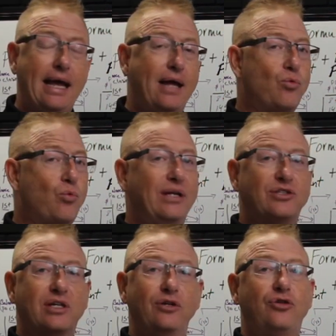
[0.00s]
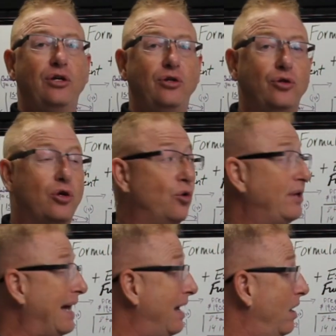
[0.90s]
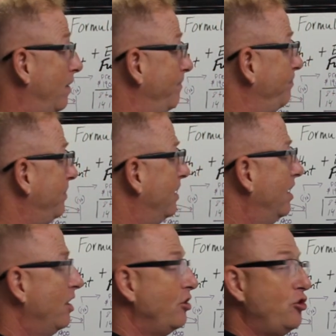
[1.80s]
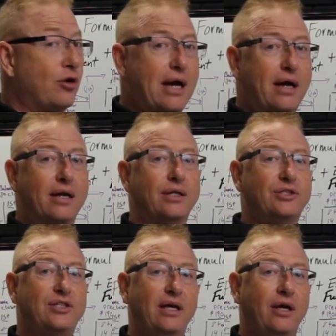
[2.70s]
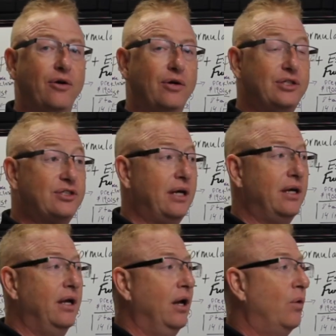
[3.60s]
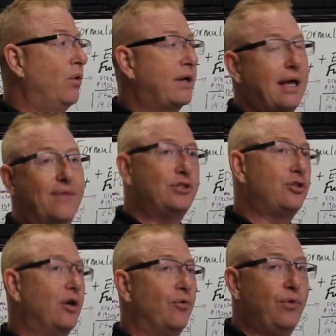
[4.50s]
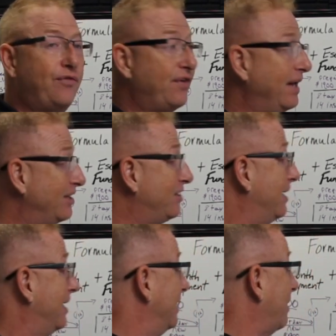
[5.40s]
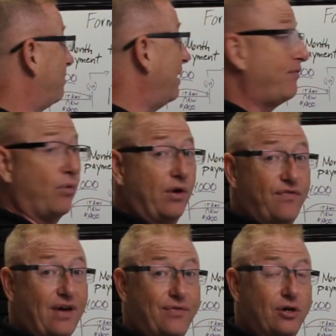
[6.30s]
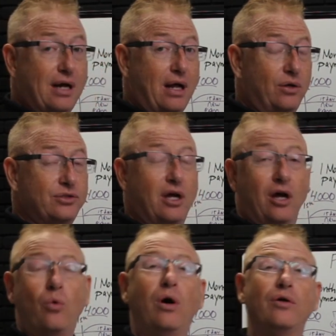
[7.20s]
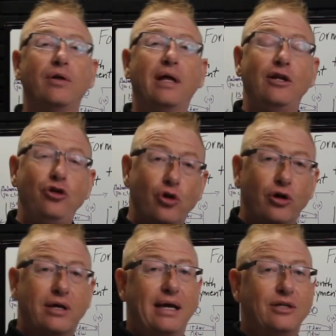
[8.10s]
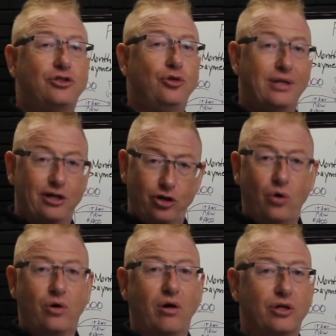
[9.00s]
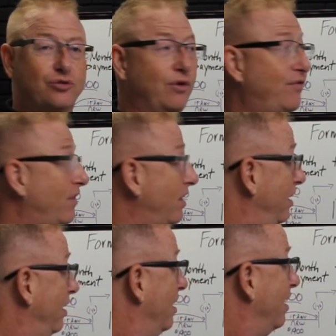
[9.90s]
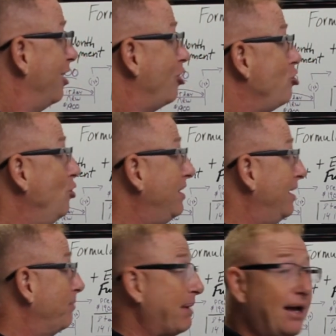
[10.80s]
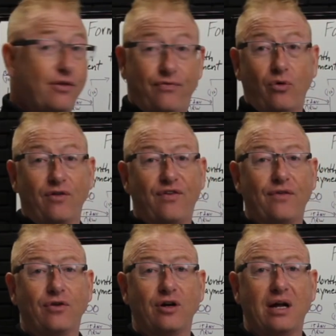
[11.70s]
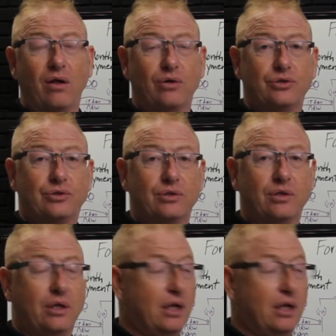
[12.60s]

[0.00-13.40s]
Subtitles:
and rates continue to go down, you're not going to sit here and say, well, Kevin, should I refinance again? I paid $4,500. Well, in your case, you did a no-cost refi. You didn't pay the $4,500.